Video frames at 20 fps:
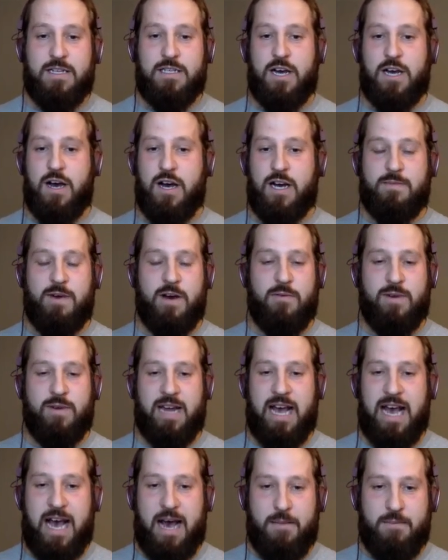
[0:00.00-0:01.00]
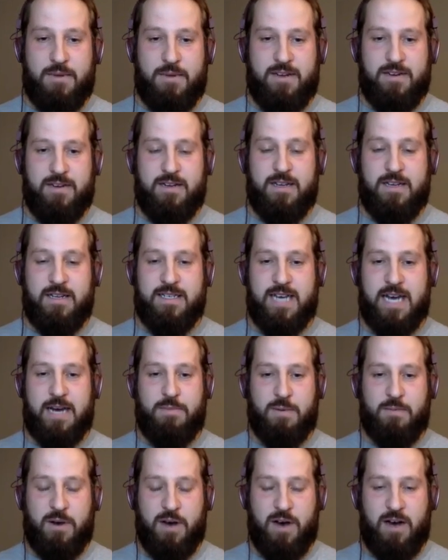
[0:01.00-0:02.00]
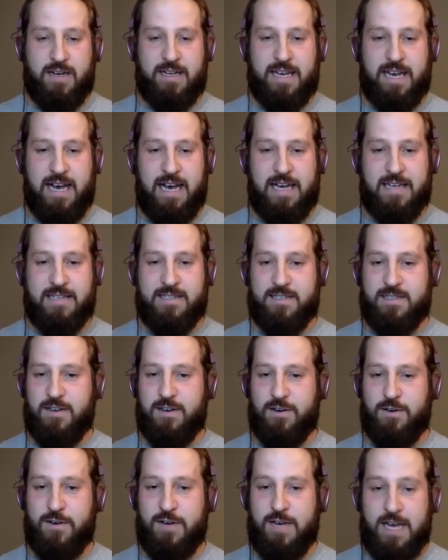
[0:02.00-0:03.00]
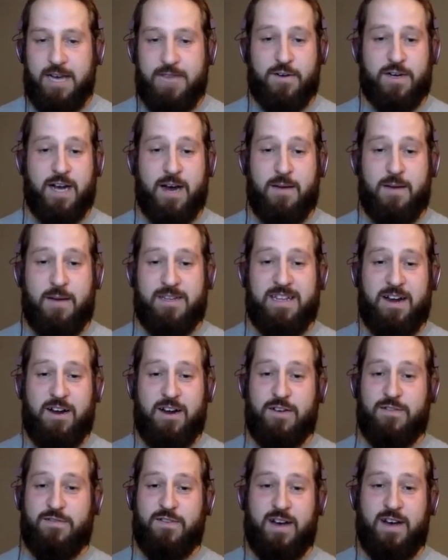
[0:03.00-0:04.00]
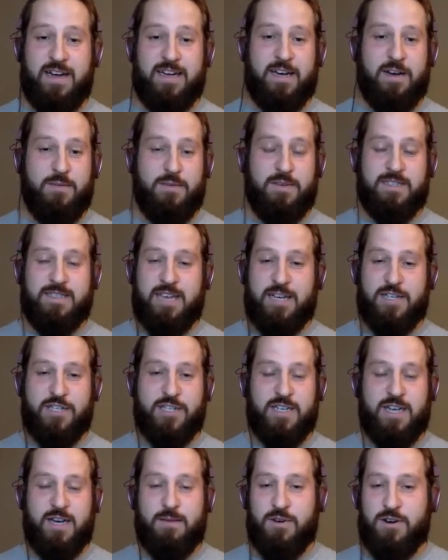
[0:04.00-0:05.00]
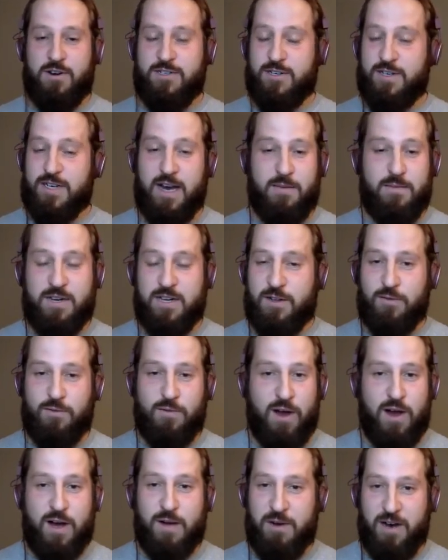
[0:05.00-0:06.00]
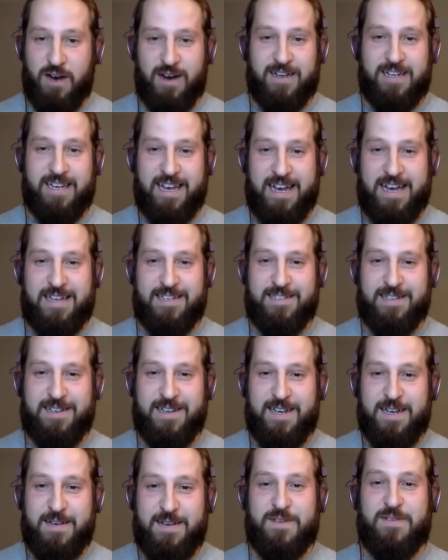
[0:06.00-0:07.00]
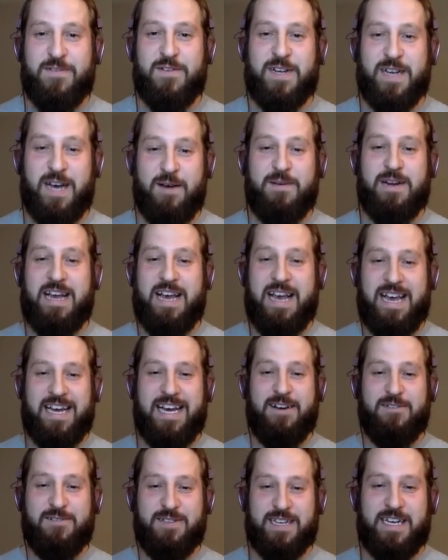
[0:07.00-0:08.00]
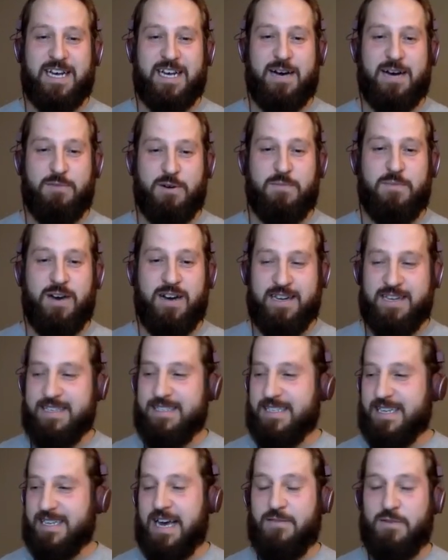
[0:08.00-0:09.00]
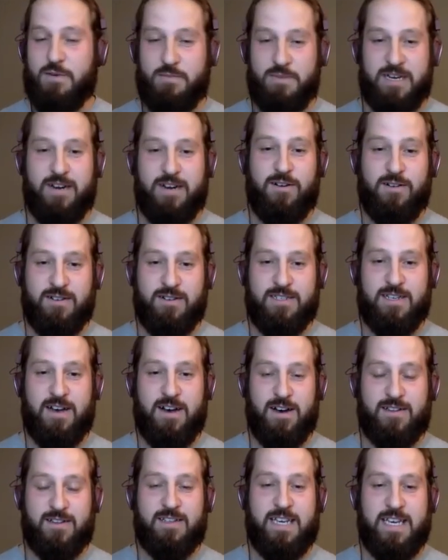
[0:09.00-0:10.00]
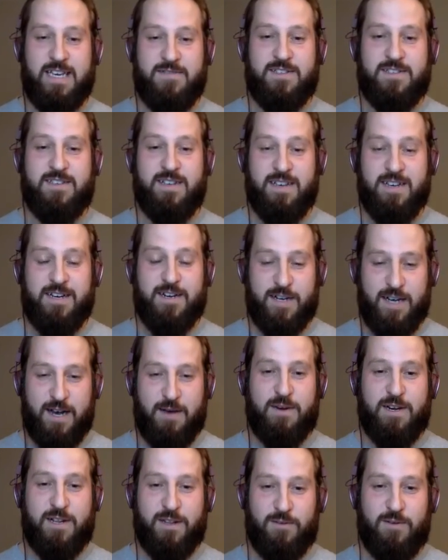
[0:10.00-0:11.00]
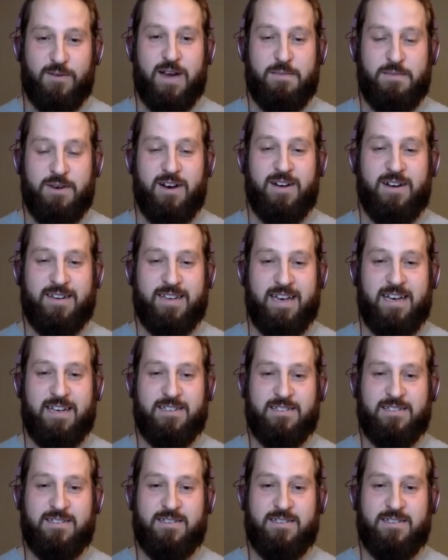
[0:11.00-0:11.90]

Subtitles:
talk about what happened type of podcast. So if you're coming there to find out possession numbers, you're coming to the wrong podcast. If you're coming to hang out with a couple buddies and have a beer and talk Leafs, you're coming to the right podcast.